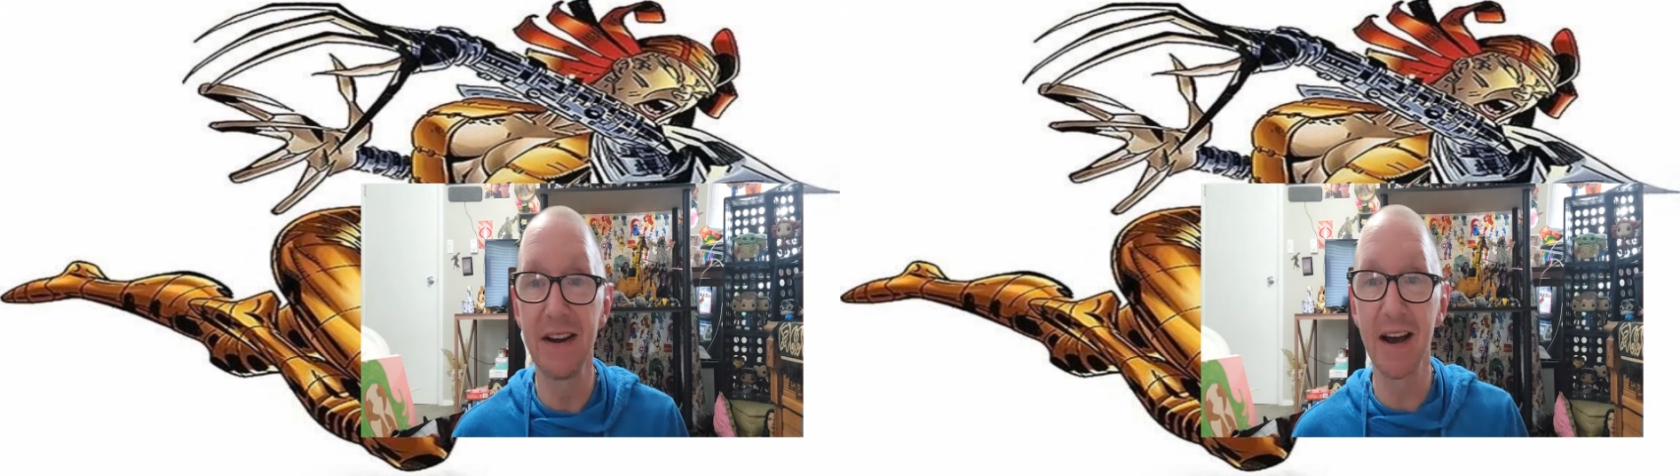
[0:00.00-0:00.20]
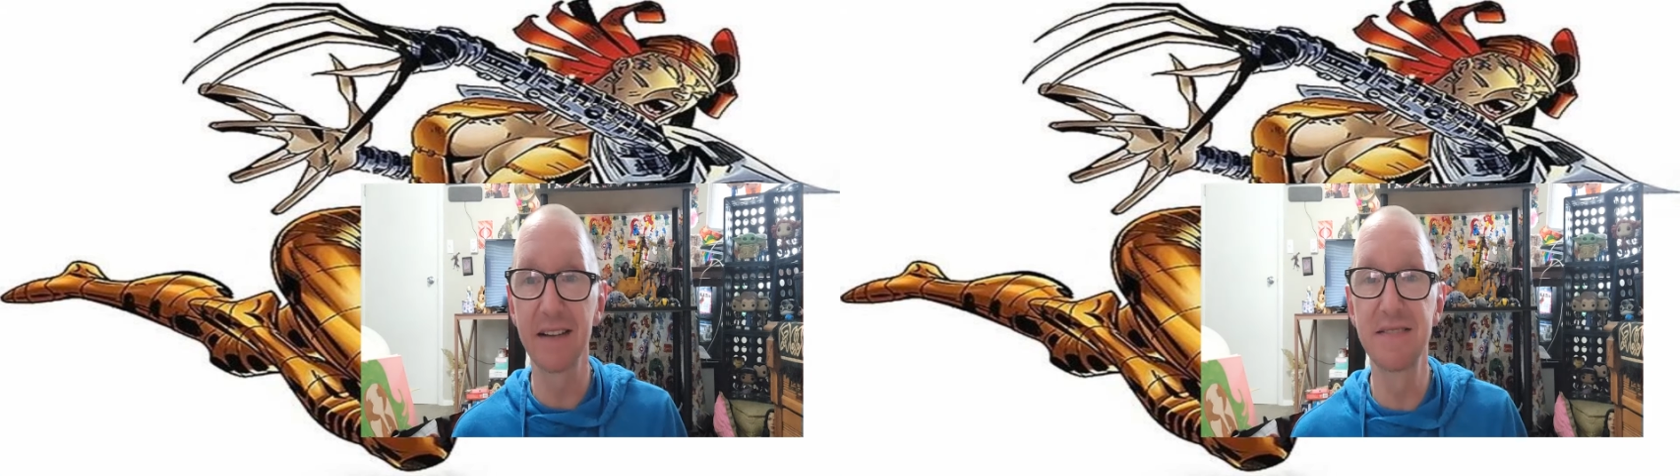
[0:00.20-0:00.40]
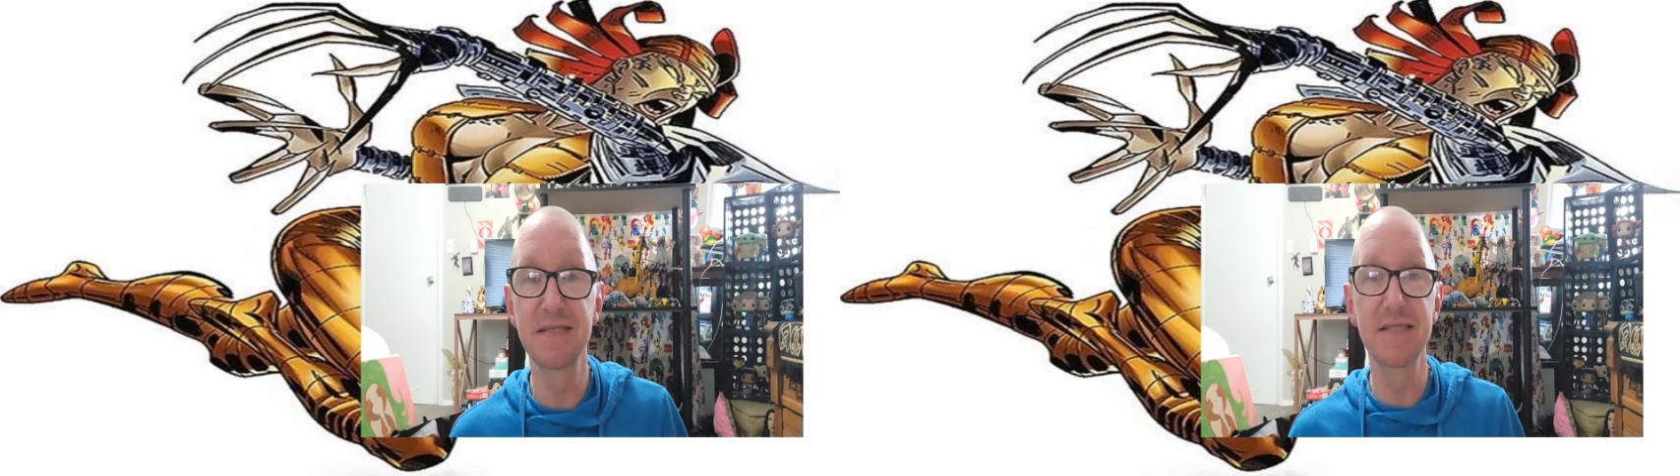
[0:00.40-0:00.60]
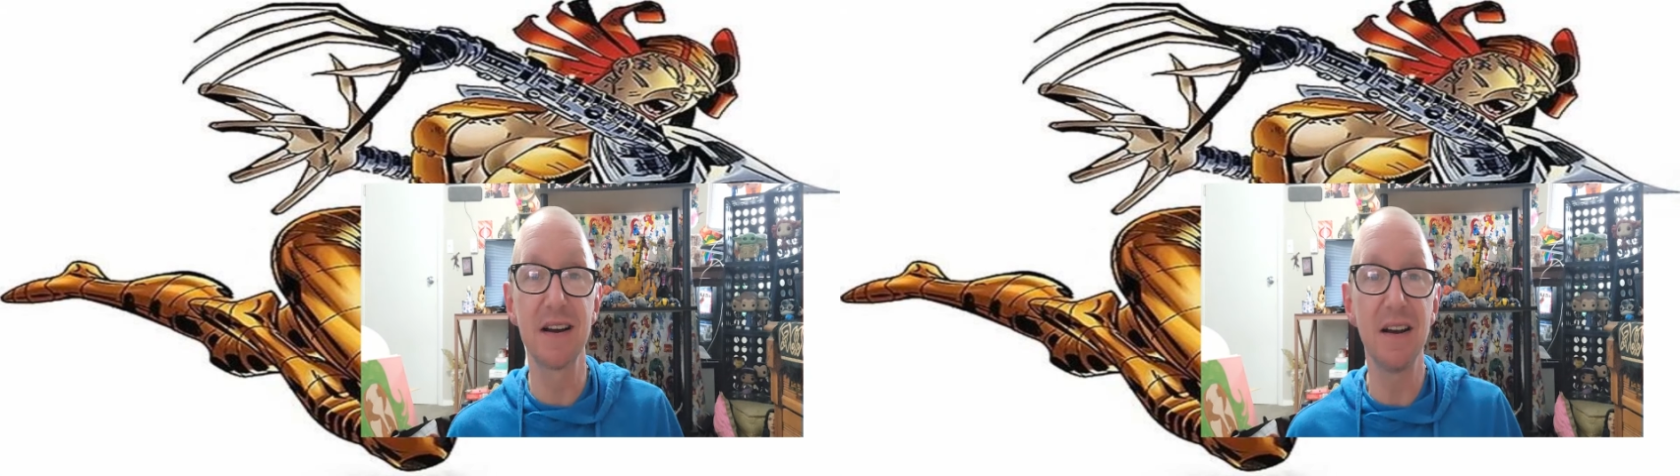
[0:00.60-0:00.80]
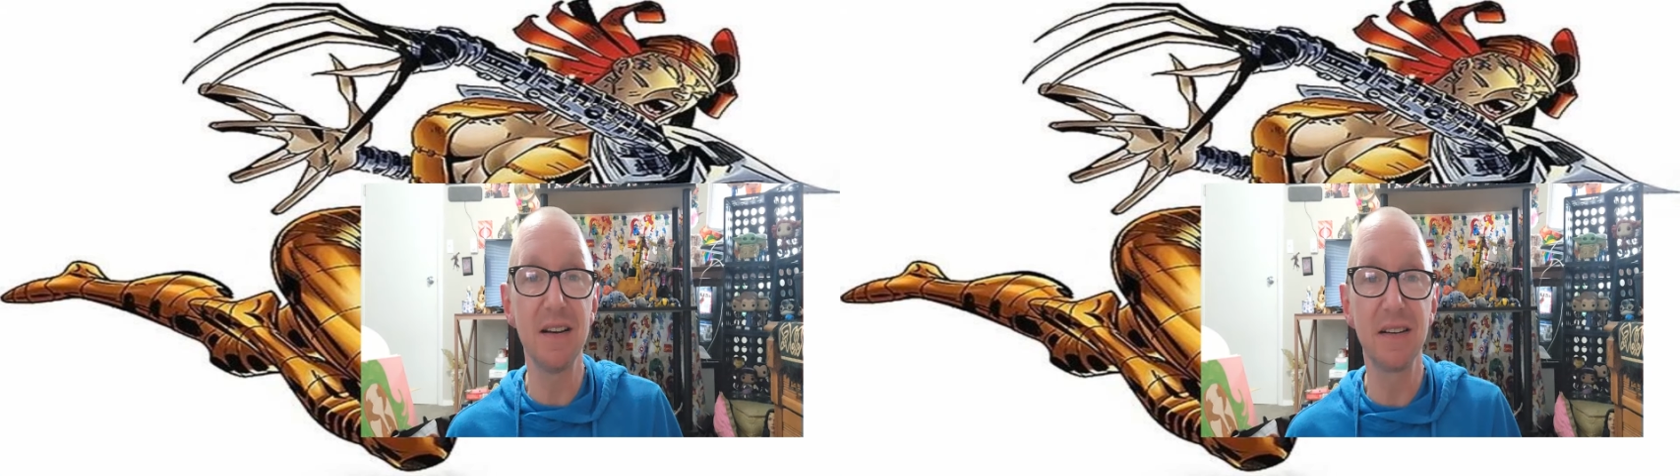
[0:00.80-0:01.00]
the next
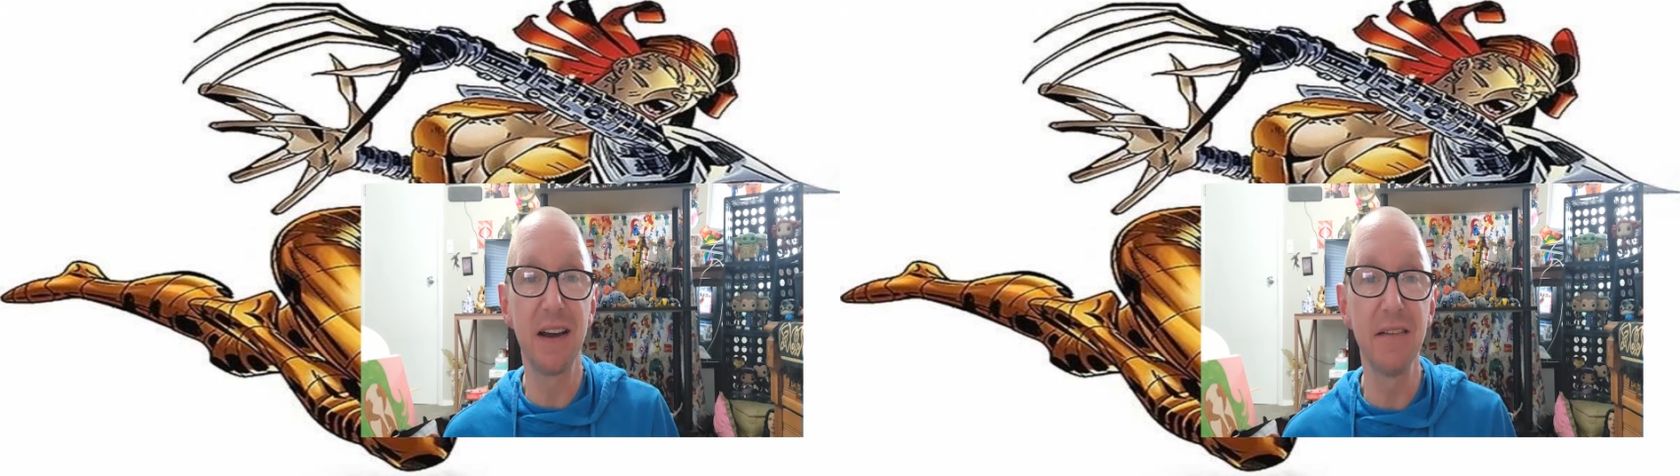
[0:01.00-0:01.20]
uh,